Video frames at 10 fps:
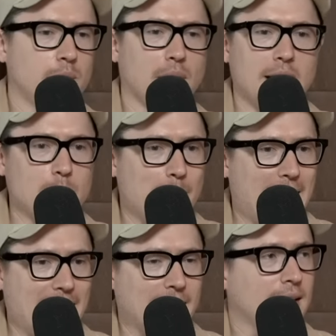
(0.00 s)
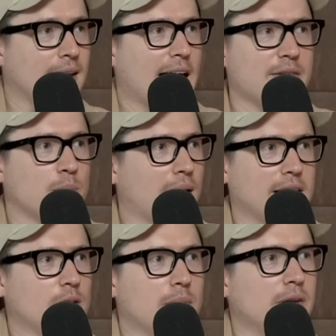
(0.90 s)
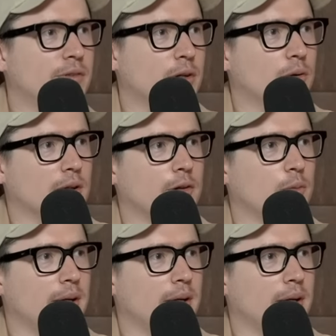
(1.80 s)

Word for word: playing back, even playing in the midfield a little